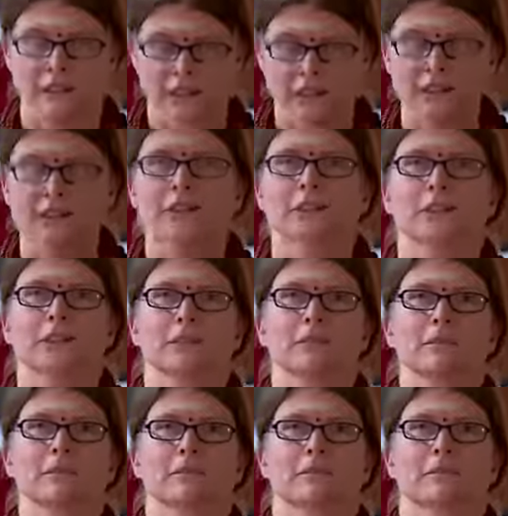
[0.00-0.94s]

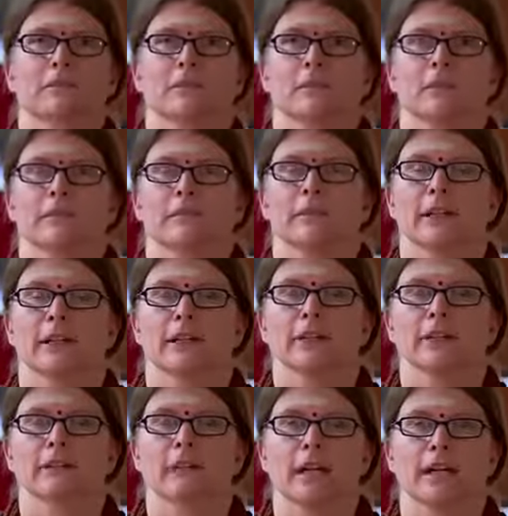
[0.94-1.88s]
Nithyanandam, my
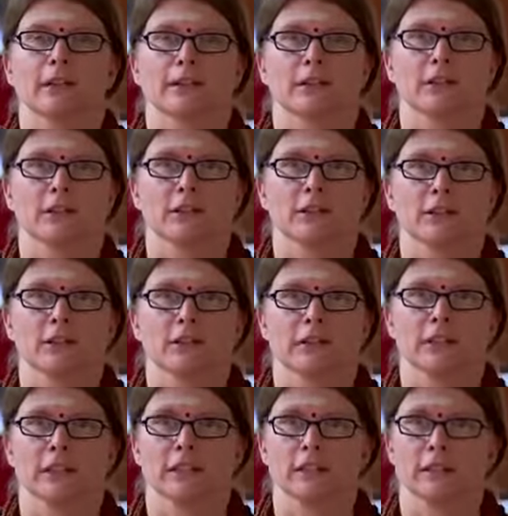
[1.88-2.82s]
name is Ma Nithya
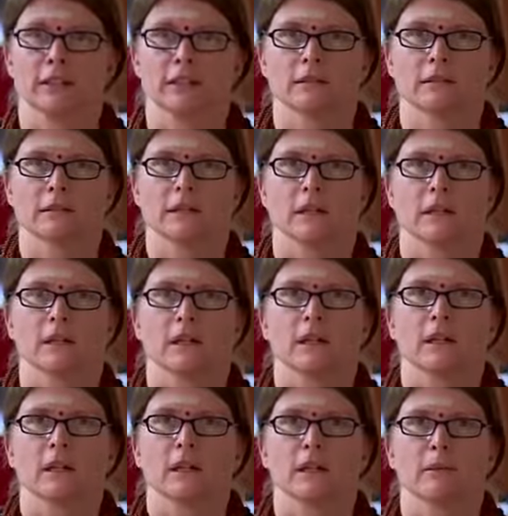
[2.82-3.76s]
Oviyananda.
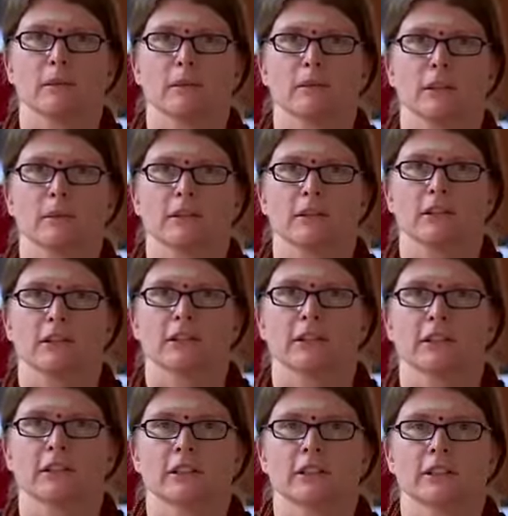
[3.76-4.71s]
I'm a
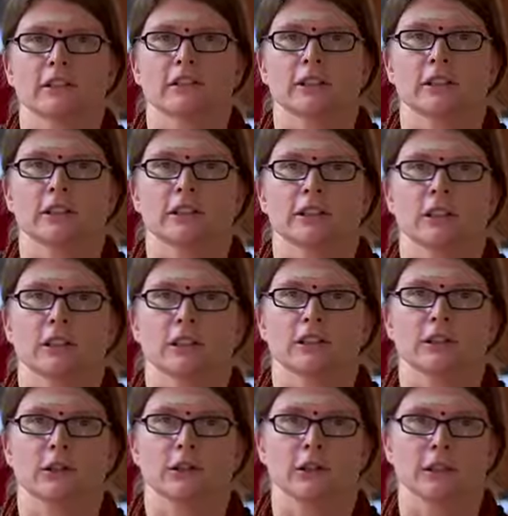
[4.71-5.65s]
brahmacharini for
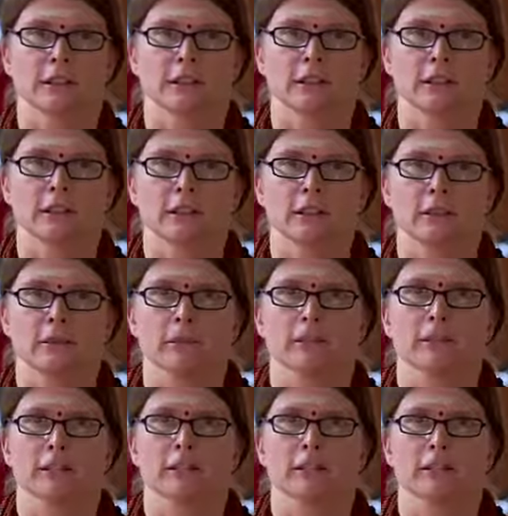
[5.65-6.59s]
Nithyananda Order, and I'm
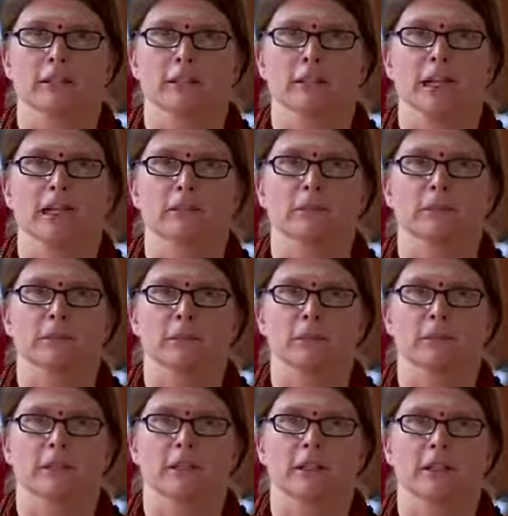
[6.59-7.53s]
living here at the ashram
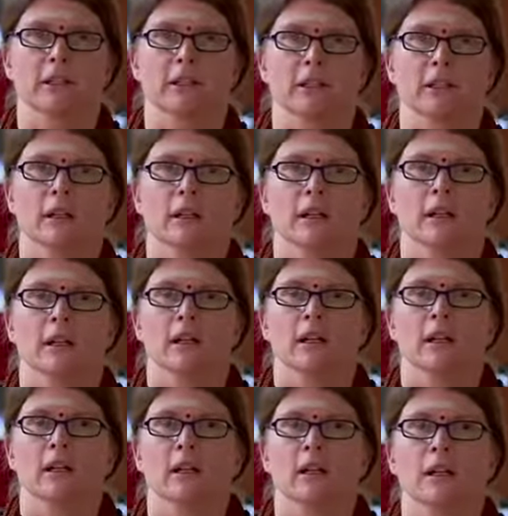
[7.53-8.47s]
in Bidi.
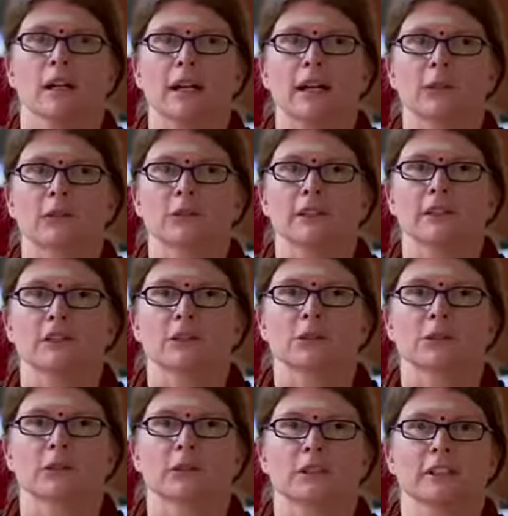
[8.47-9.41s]
I would like
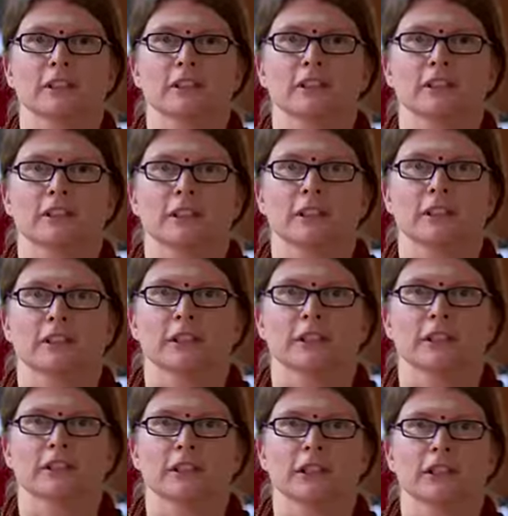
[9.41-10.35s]
to illustrate
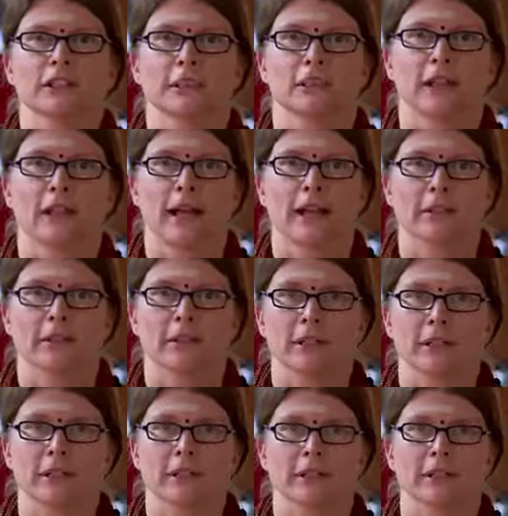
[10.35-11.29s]
some events that have been
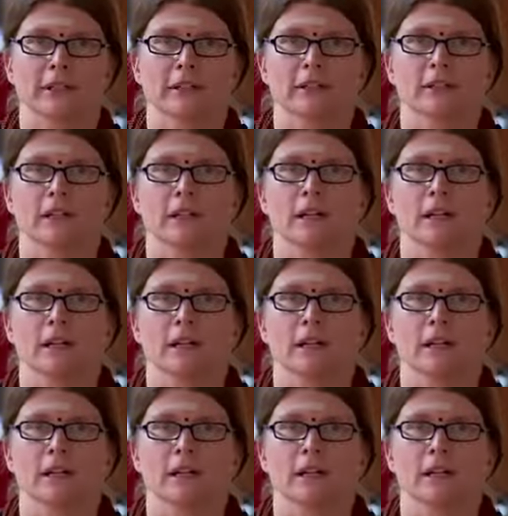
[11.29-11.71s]
happening here.